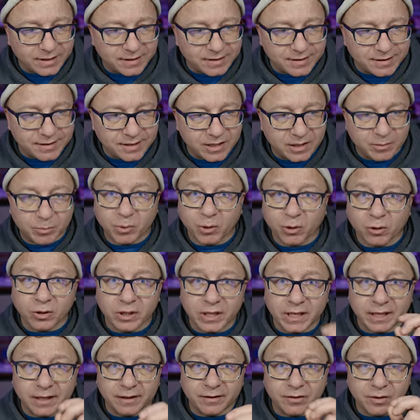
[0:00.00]
is
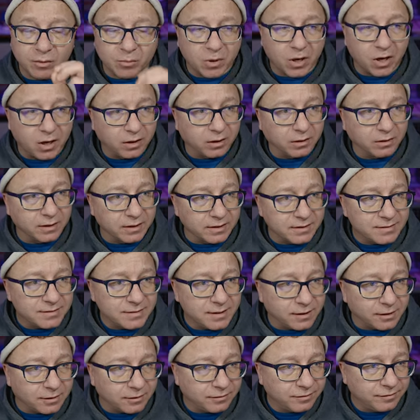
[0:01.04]
deeper in the model
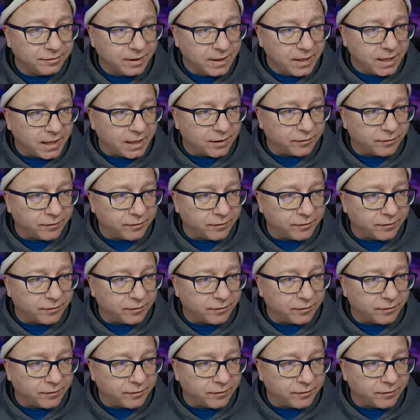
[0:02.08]
itself.